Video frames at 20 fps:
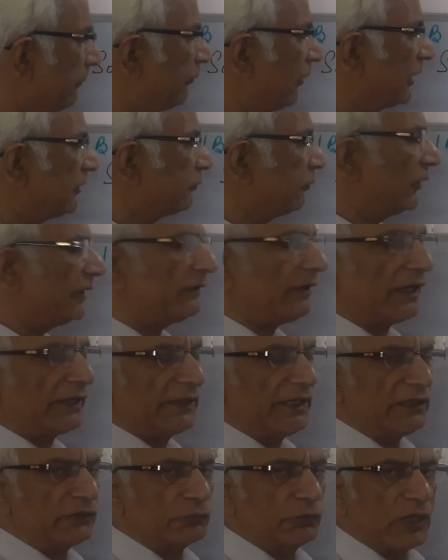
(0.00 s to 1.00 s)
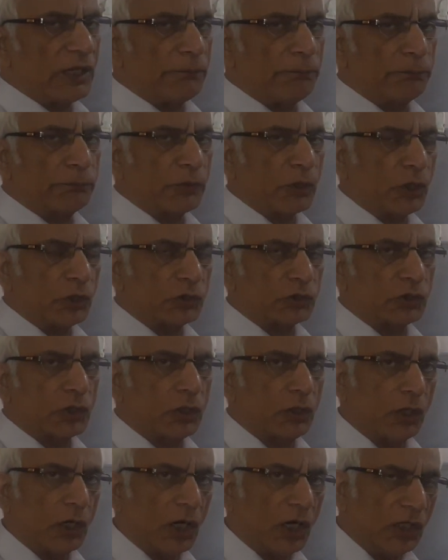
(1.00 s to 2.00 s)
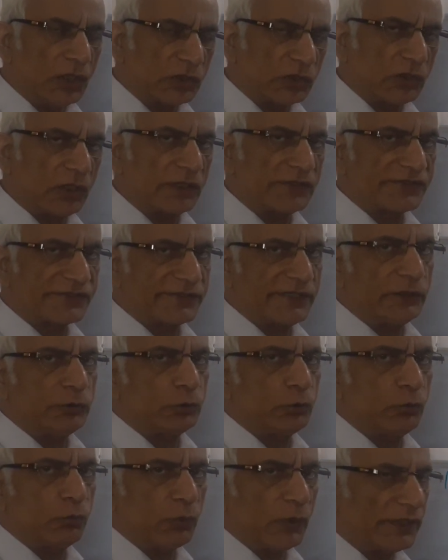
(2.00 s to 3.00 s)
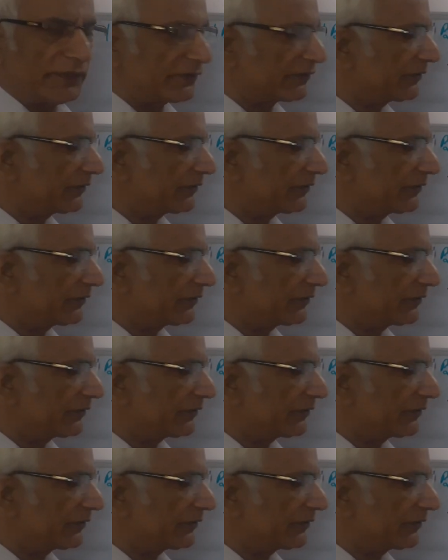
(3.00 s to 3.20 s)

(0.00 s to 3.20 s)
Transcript: what we have done is we have brought all constant to one